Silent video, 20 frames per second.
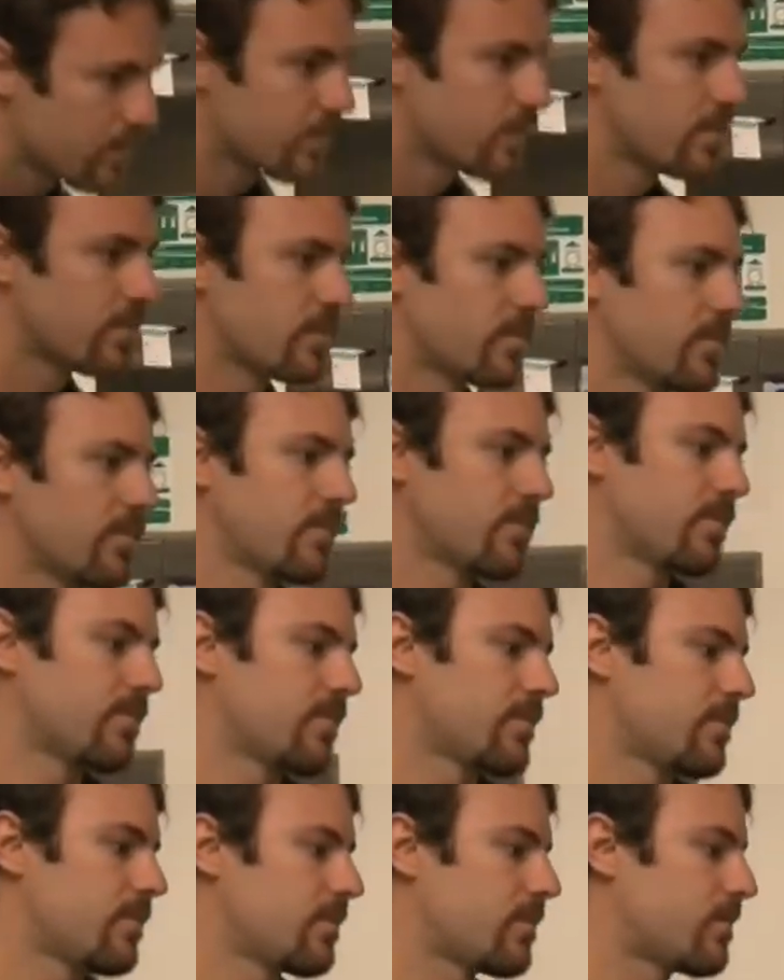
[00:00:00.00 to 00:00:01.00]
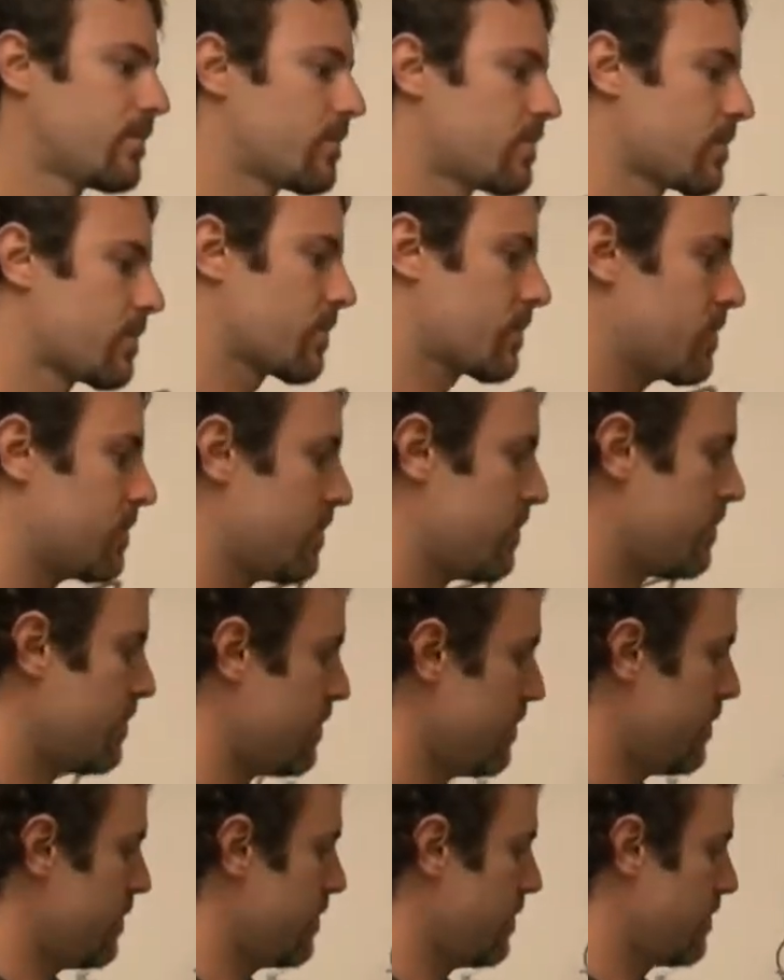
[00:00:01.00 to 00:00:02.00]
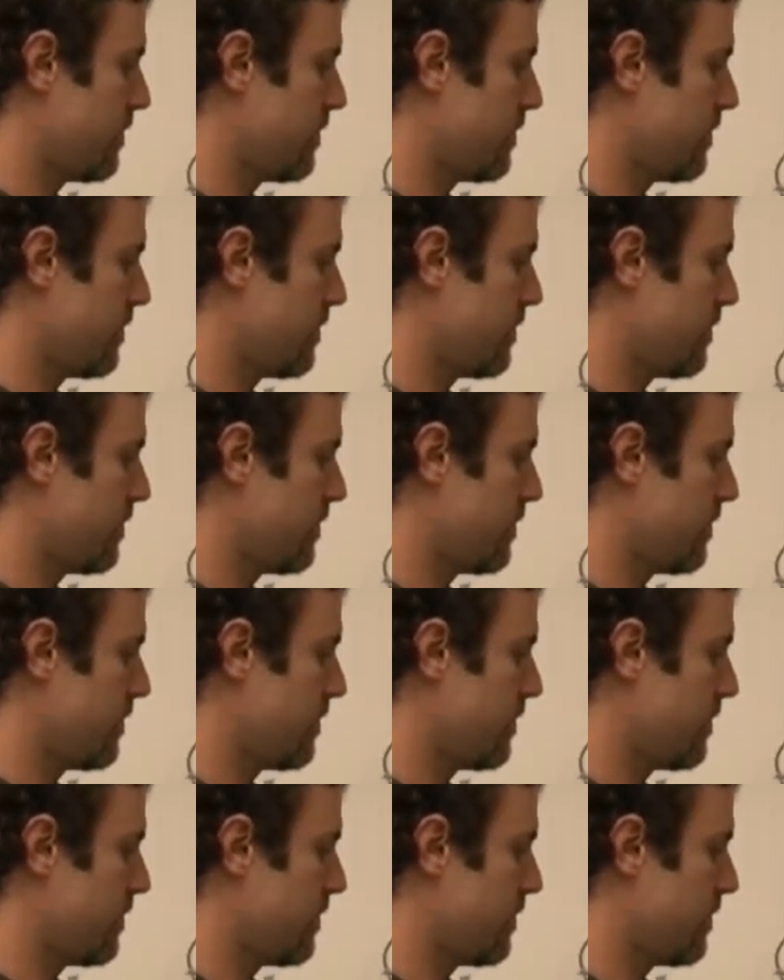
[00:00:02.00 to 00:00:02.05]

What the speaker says: and observe the current produced.